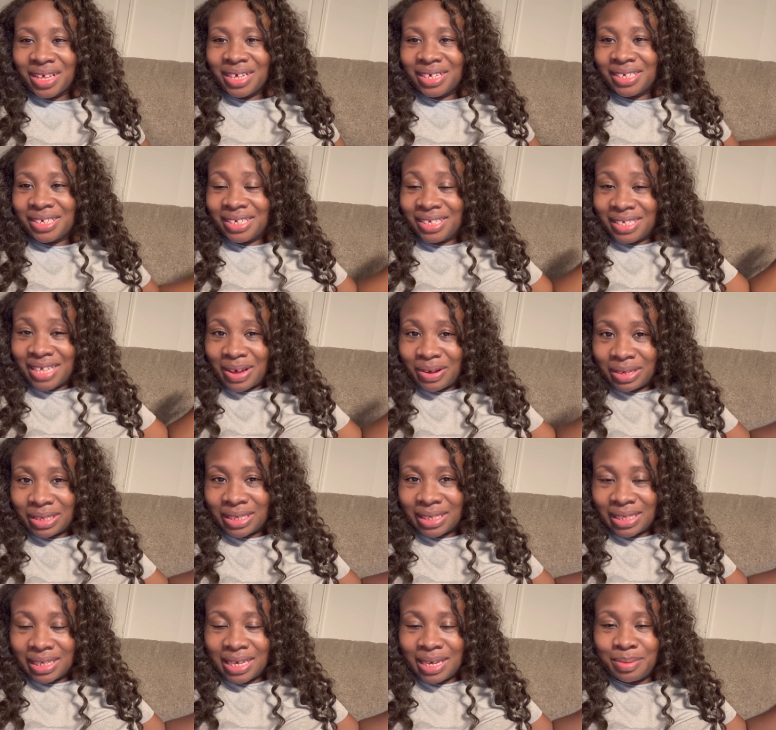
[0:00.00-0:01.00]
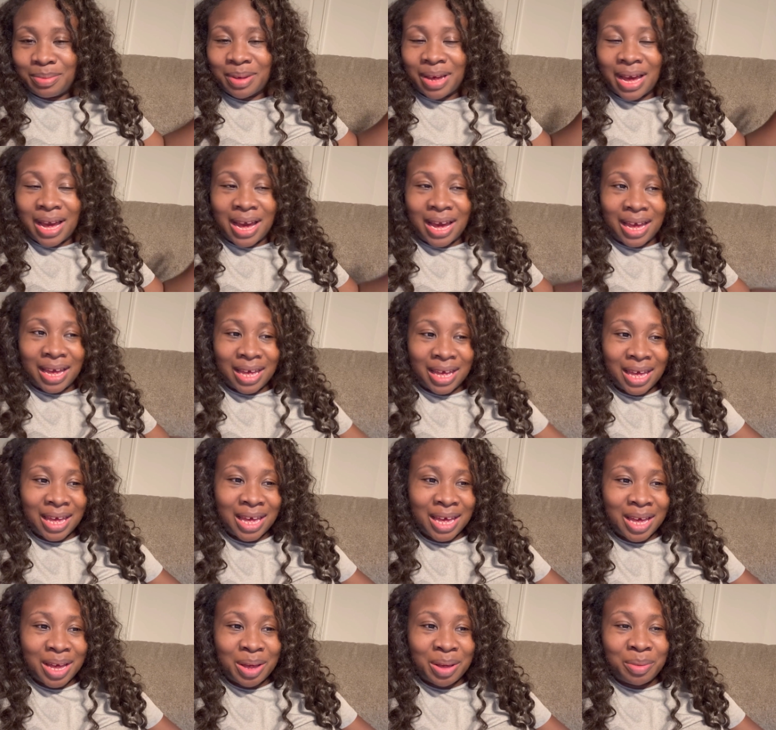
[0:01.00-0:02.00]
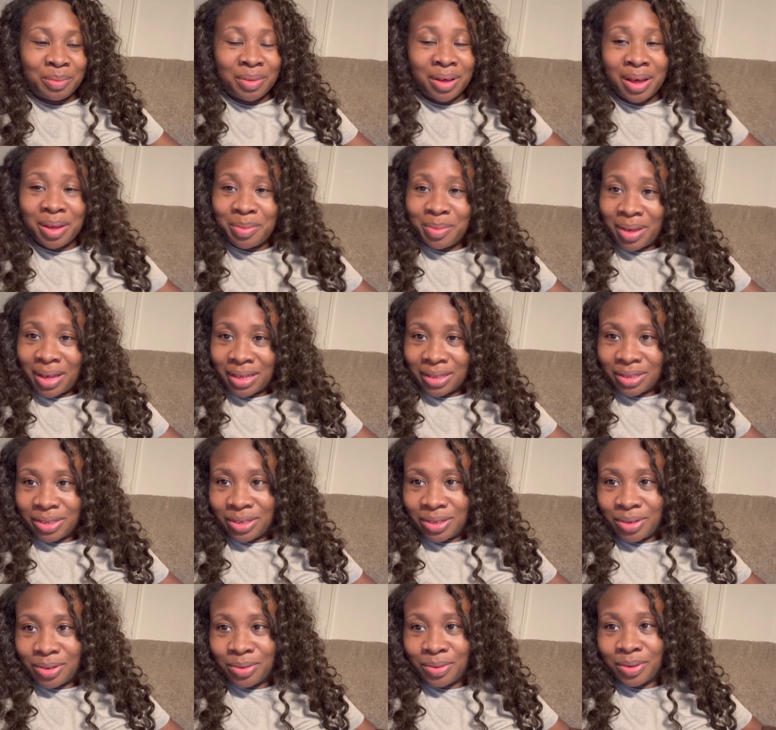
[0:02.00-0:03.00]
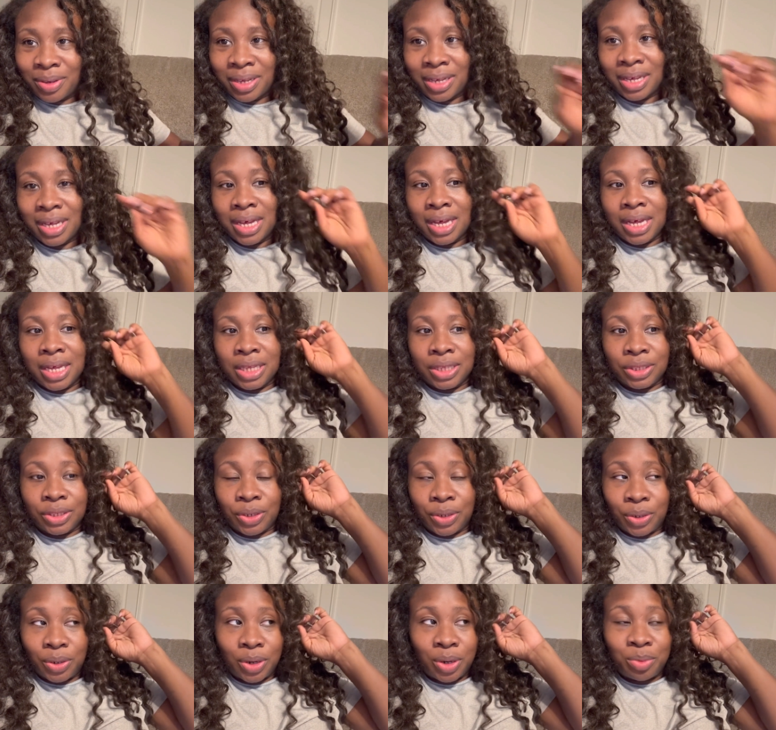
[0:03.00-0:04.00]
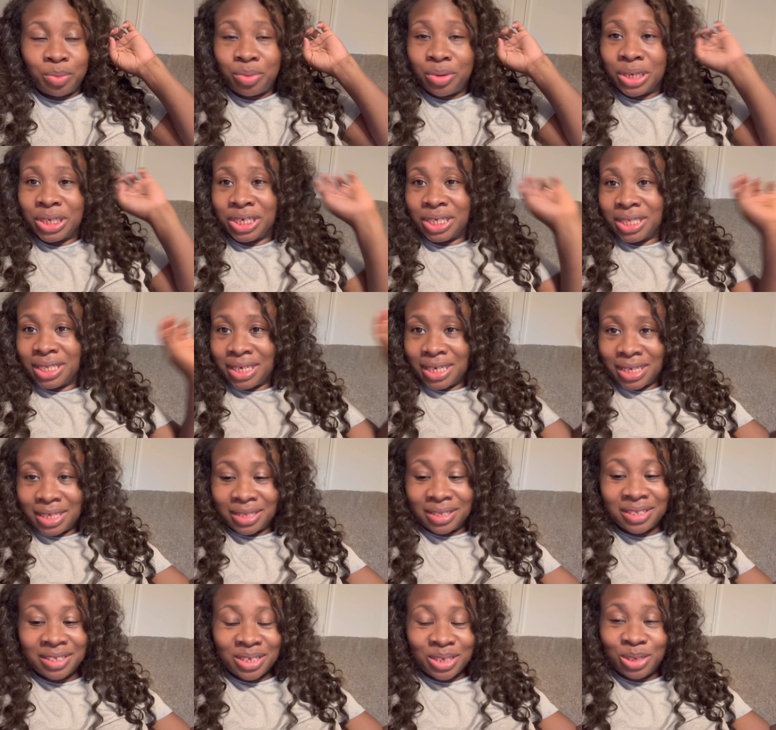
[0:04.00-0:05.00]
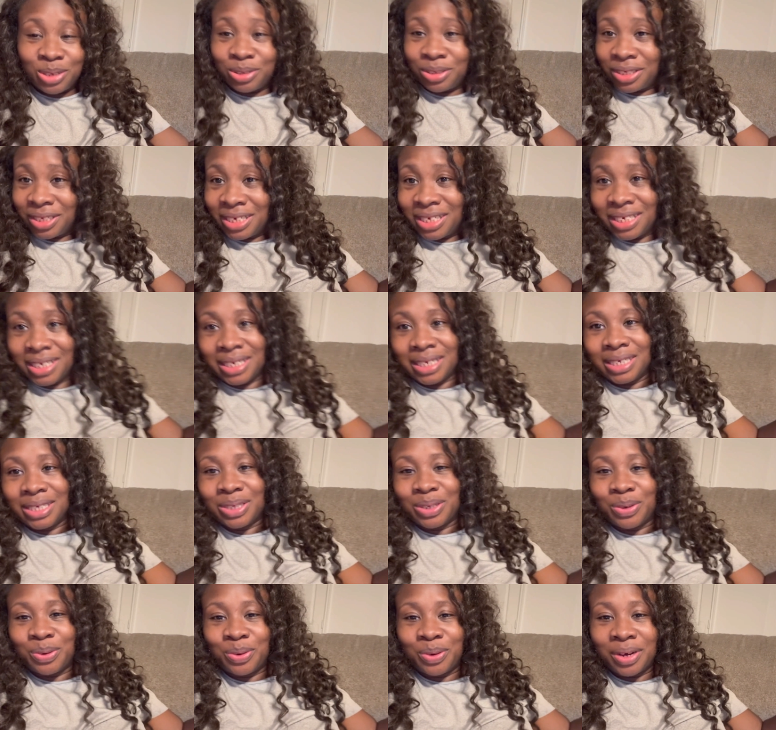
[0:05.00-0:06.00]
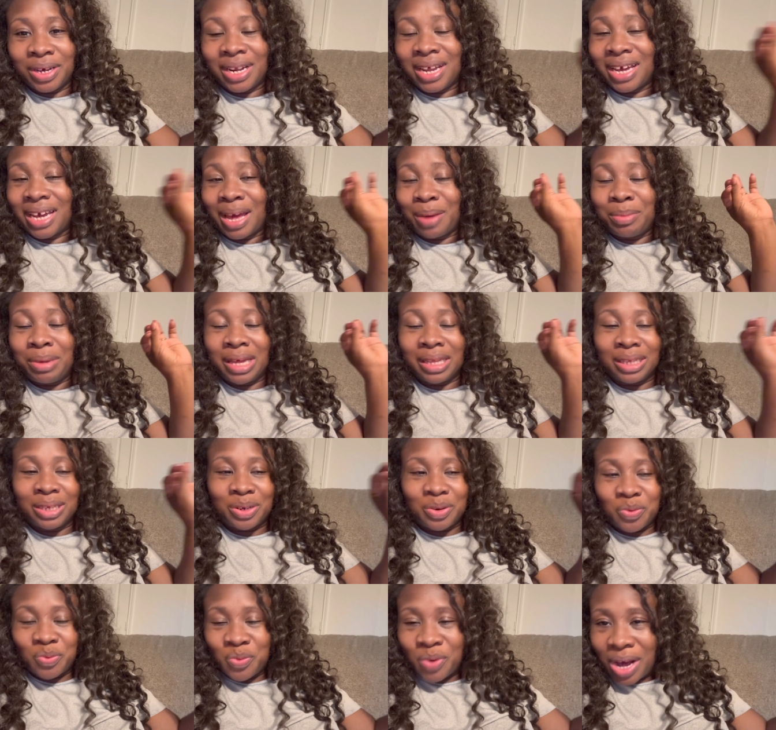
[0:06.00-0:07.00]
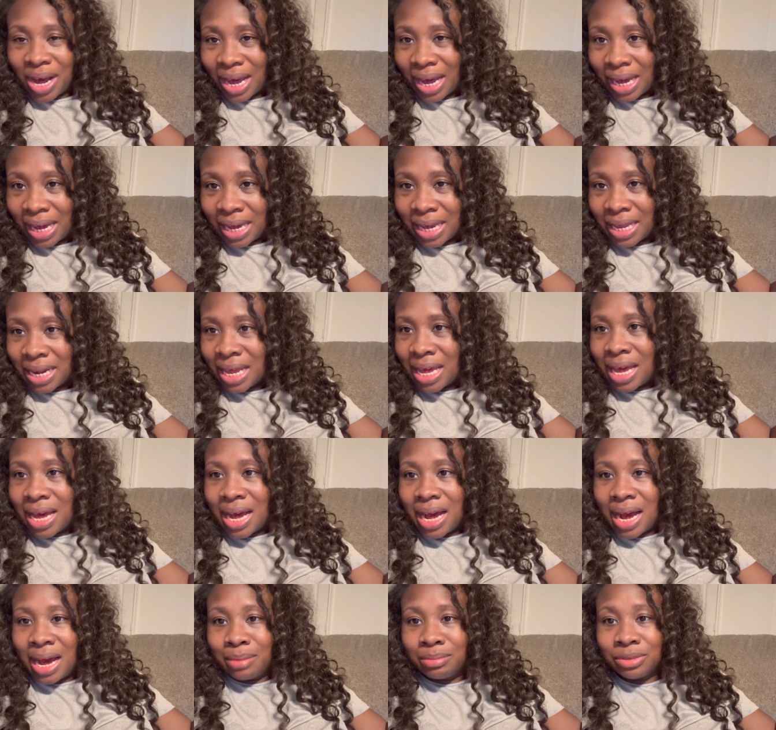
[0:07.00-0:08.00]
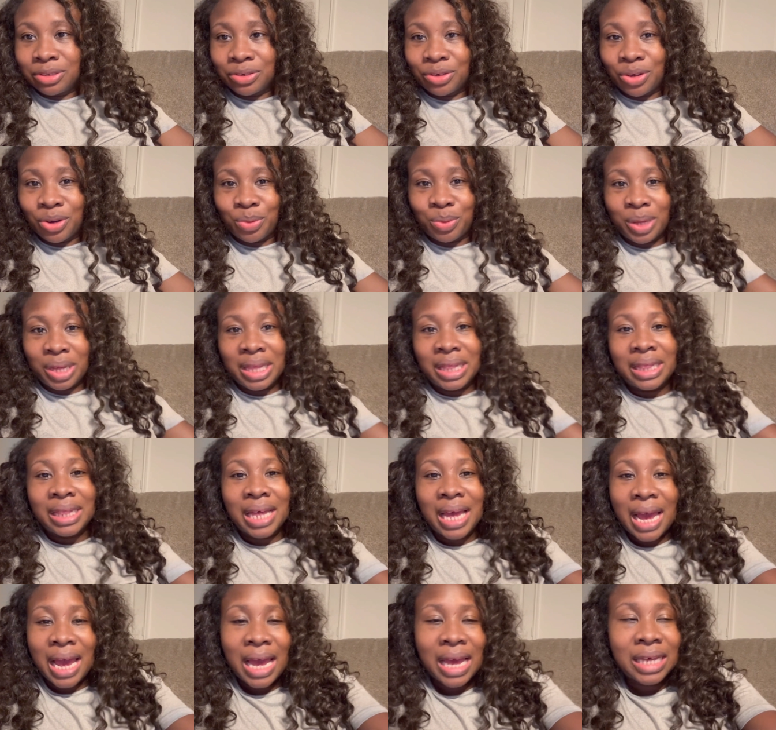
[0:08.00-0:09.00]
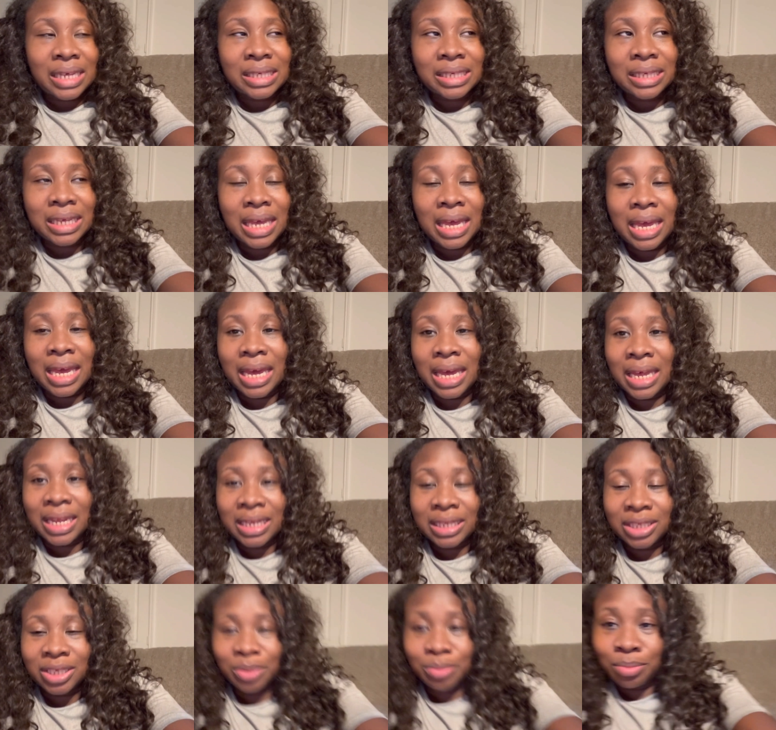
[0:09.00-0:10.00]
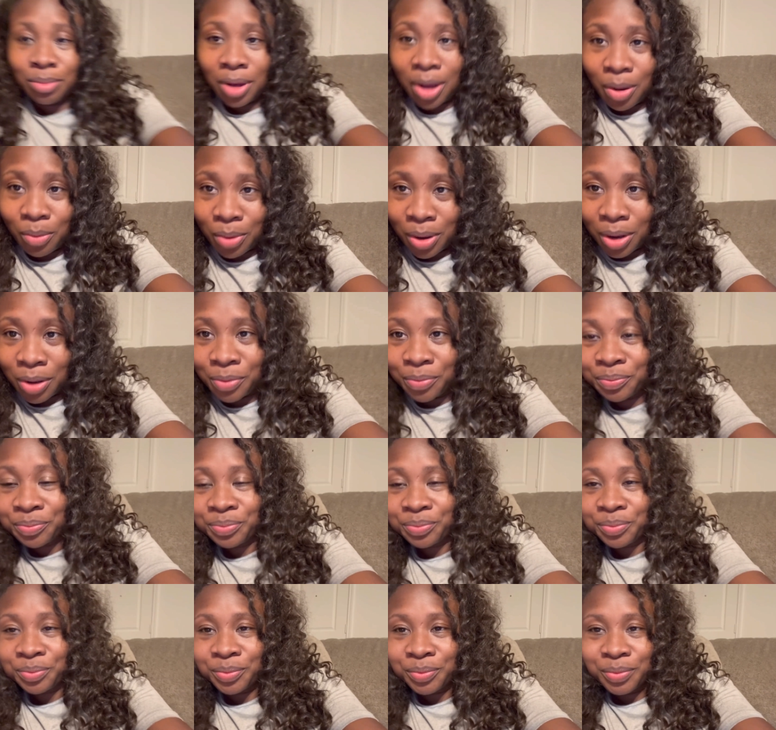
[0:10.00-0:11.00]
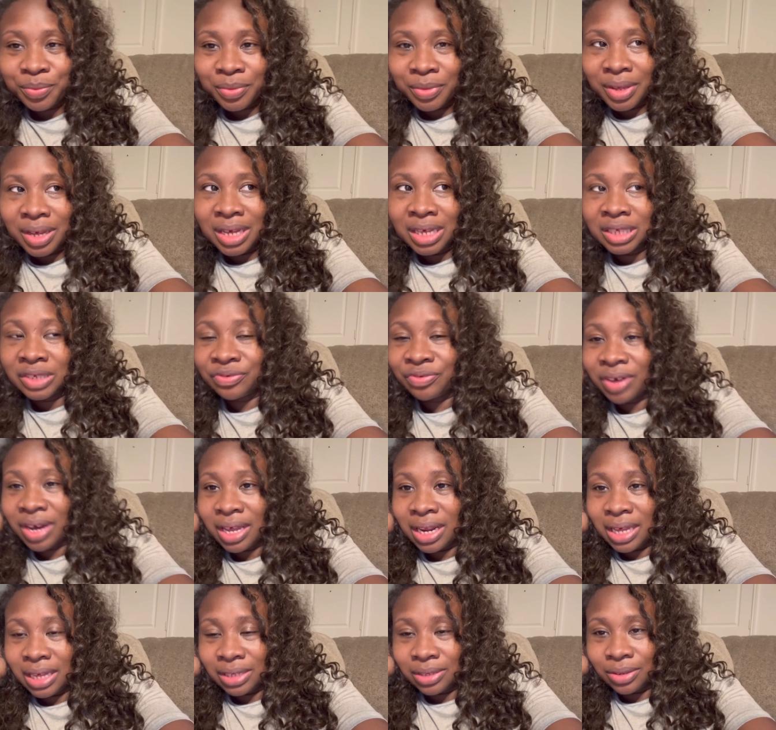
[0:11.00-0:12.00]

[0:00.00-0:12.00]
She's now asleep. I am about to turn on Bridgerton. The new season is on. I got me a little wine. I'm just going to relax. And tomorrow is Friday.